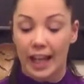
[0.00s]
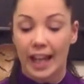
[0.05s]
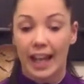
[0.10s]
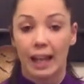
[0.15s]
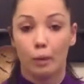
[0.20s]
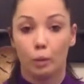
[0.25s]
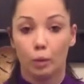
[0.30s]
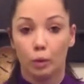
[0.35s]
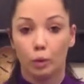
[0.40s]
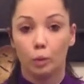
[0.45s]

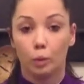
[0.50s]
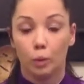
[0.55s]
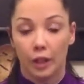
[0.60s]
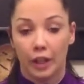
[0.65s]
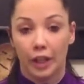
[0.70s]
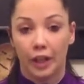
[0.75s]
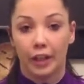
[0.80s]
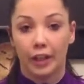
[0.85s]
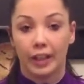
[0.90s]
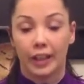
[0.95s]
It will
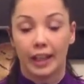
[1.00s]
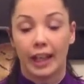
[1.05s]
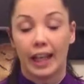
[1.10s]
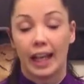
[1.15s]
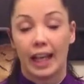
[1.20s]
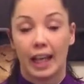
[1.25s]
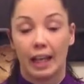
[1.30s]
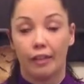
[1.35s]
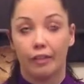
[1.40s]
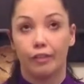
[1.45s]
work
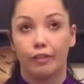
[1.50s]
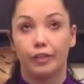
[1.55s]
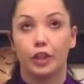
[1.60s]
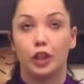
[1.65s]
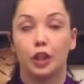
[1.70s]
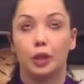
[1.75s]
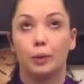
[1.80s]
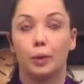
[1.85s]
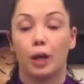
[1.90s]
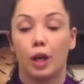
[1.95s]
if
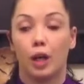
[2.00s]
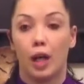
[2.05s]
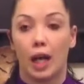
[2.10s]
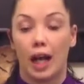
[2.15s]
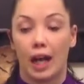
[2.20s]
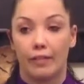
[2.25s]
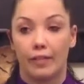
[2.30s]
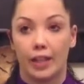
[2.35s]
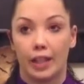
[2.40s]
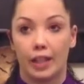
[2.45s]
you are
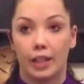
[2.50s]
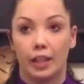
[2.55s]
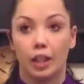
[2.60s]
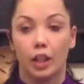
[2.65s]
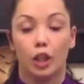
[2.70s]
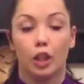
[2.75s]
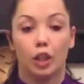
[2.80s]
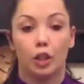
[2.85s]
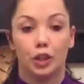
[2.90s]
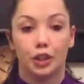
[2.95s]
having,
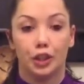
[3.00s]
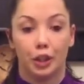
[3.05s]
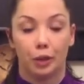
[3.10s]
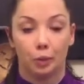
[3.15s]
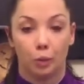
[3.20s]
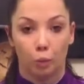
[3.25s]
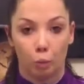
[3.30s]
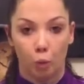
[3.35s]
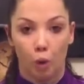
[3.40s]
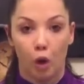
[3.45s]

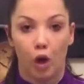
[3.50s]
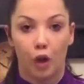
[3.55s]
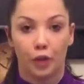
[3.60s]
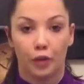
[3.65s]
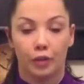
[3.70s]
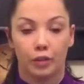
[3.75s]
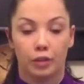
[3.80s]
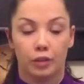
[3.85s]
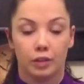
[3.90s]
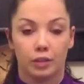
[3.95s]

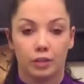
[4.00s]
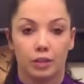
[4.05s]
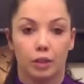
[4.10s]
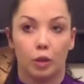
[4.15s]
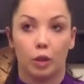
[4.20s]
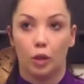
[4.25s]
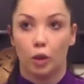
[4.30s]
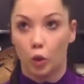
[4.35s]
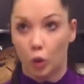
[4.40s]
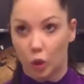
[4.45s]
1
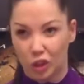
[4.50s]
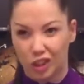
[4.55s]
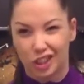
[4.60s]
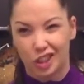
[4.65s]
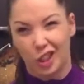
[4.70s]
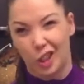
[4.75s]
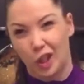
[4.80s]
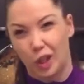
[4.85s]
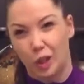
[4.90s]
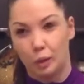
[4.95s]
or
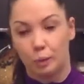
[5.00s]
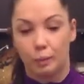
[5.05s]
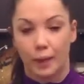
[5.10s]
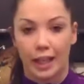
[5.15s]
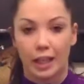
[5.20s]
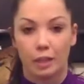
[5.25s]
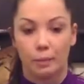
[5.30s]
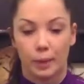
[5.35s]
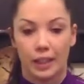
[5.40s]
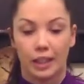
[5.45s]
2
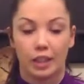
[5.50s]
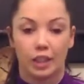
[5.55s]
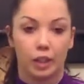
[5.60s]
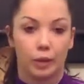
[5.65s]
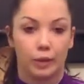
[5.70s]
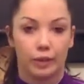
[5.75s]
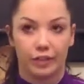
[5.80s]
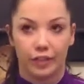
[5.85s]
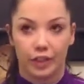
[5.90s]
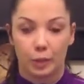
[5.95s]
maybe,
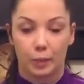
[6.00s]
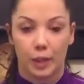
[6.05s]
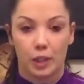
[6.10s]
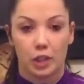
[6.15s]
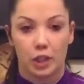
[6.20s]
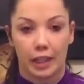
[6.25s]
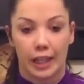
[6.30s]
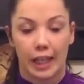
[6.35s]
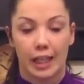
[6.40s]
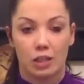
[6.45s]
for
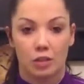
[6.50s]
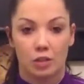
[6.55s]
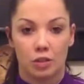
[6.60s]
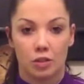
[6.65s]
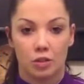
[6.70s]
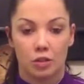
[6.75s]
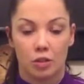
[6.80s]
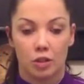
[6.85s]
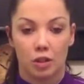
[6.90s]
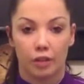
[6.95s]
special
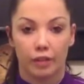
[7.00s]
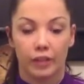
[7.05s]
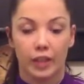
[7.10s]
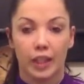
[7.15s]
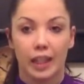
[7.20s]
occasions and stuff.